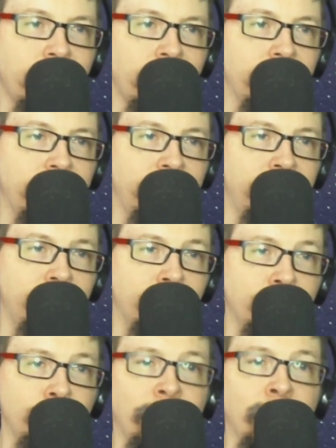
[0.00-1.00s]
The
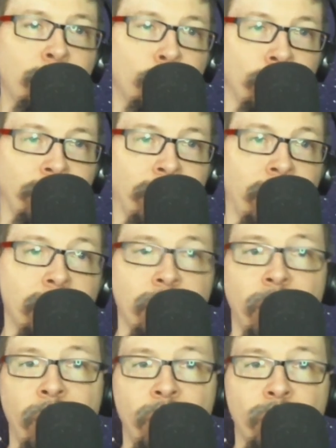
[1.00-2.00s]
social media profiles
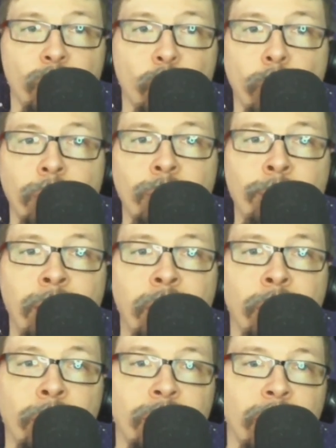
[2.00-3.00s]
for Warner
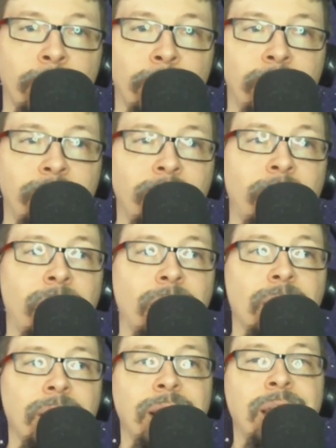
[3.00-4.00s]
Media-owned companies
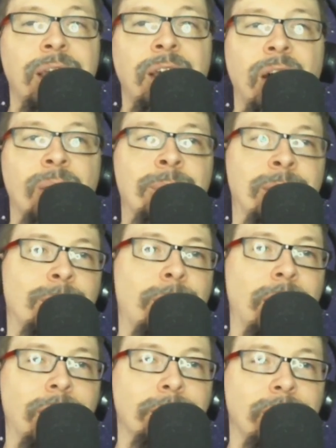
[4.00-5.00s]
are getting comment
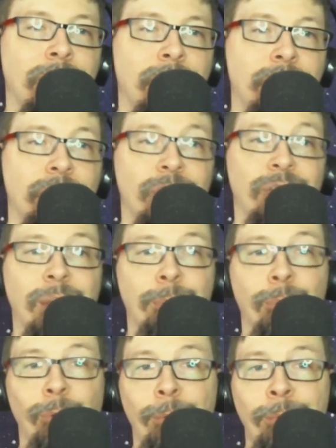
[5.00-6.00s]
bombed. For
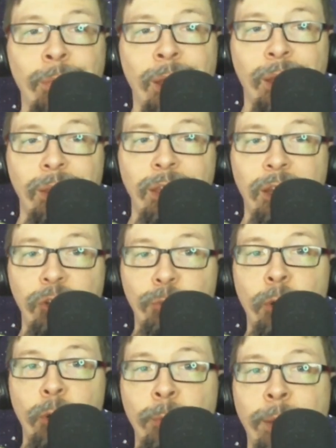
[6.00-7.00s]
example, the
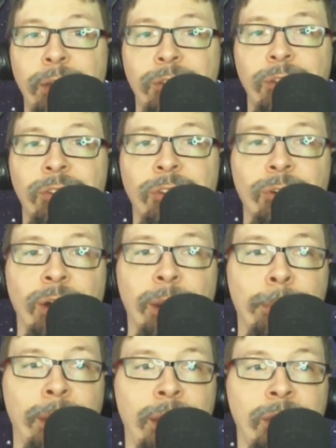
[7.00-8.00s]
HBO Max
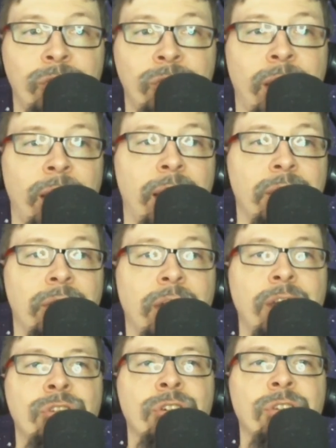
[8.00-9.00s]
Instagram page has
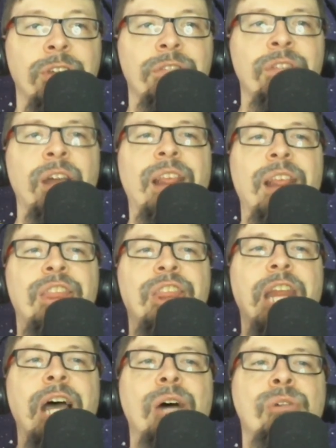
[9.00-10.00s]
hundreds, if not
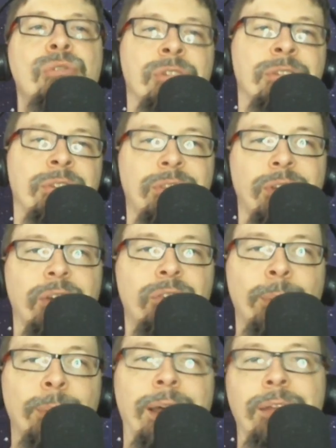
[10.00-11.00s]
thousands, of
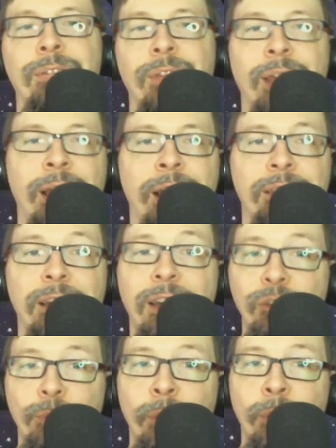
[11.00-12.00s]
demands that
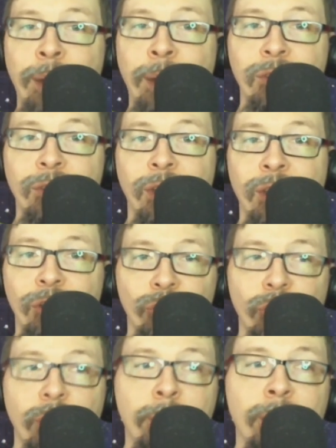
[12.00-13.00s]
HBO Max
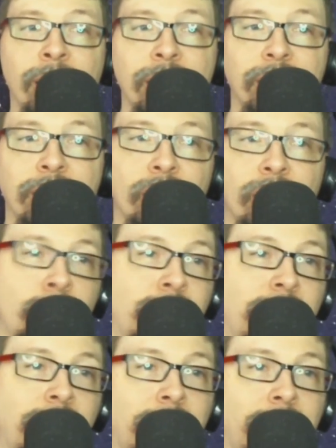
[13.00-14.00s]
stream the cut of the
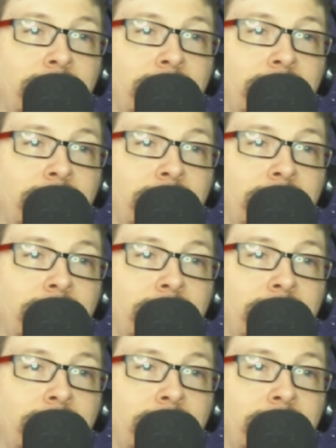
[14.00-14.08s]
movie.